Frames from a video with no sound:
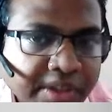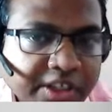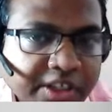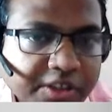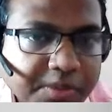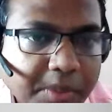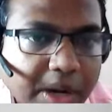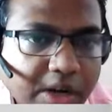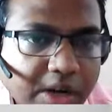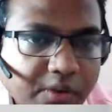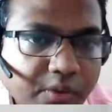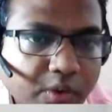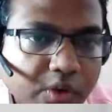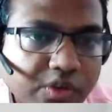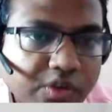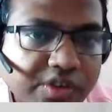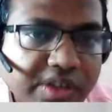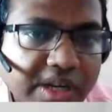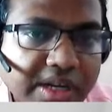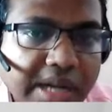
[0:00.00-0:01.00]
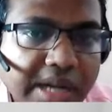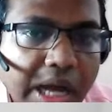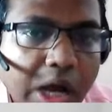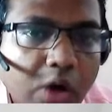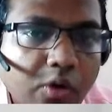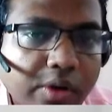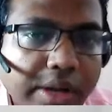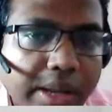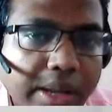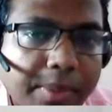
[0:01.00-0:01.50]
Smartphones are
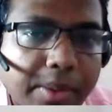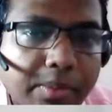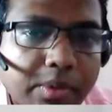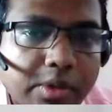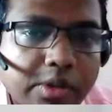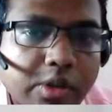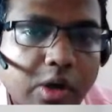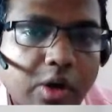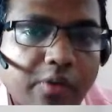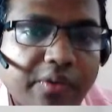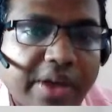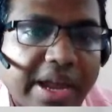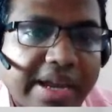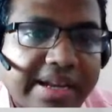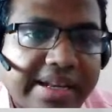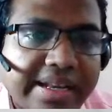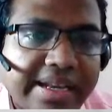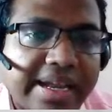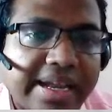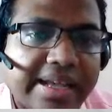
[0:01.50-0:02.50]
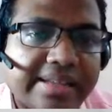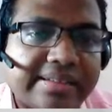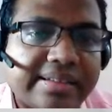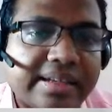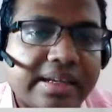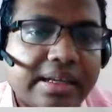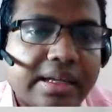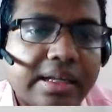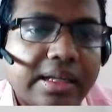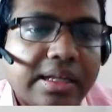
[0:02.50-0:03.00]
now capable of acting as
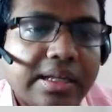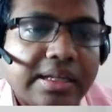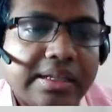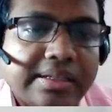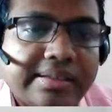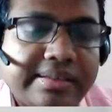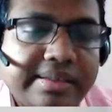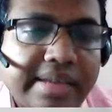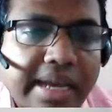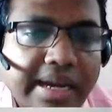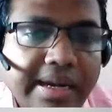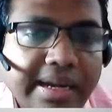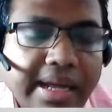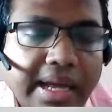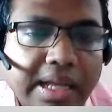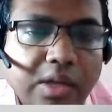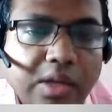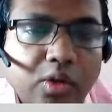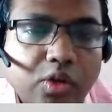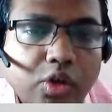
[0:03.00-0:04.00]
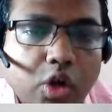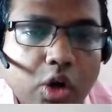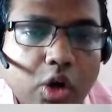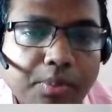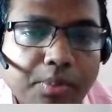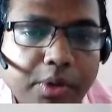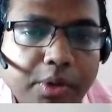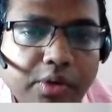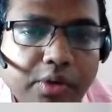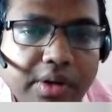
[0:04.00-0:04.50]
standalone
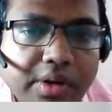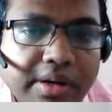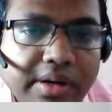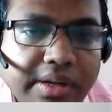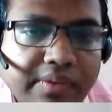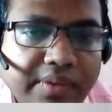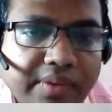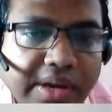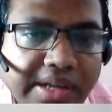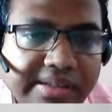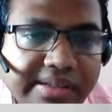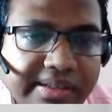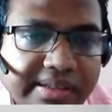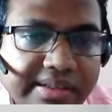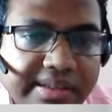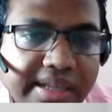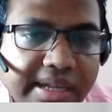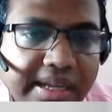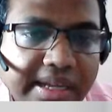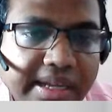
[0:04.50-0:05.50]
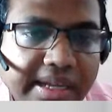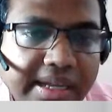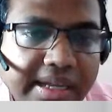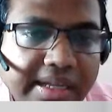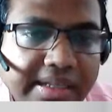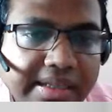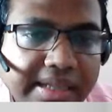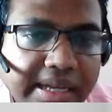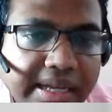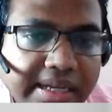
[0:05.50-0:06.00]
computer devices
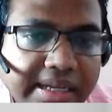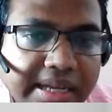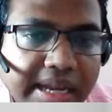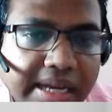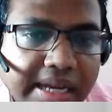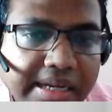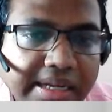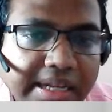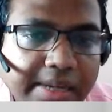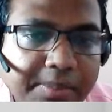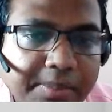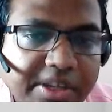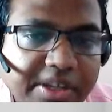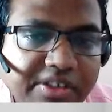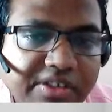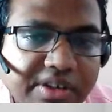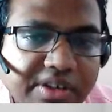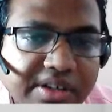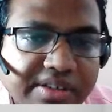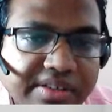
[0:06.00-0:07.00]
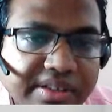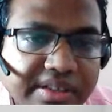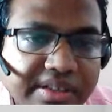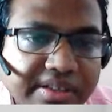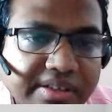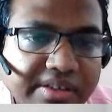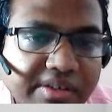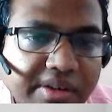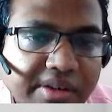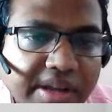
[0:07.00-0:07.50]
that can take pictures,
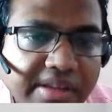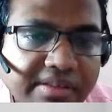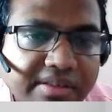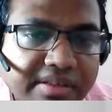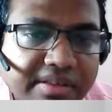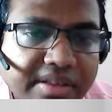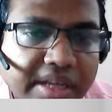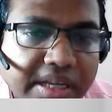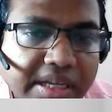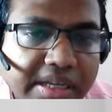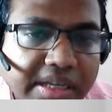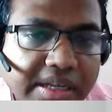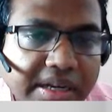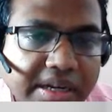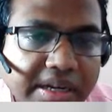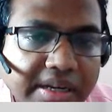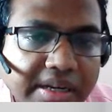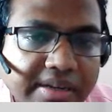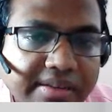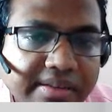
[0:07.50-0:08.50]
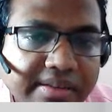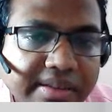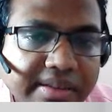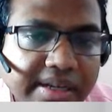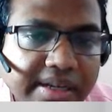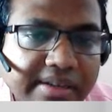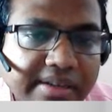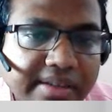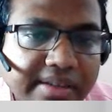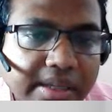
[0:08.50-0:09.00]
scratch the internet,
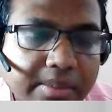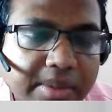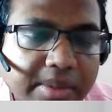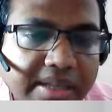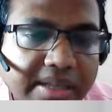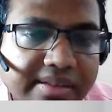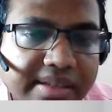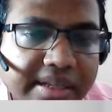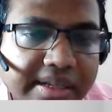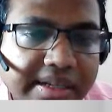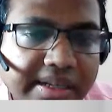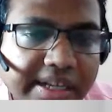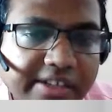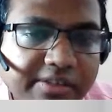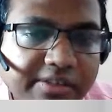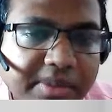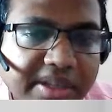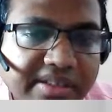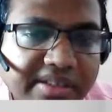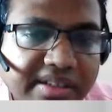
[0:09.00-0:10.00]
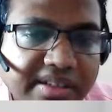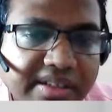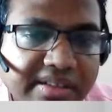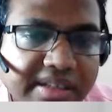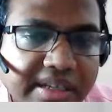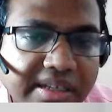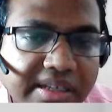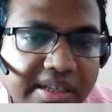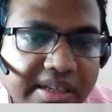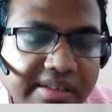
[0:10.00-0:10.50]
sends emails and text messages,
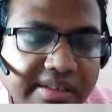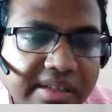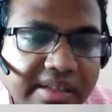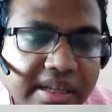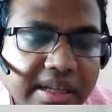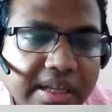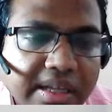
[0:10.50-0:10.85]
and yes,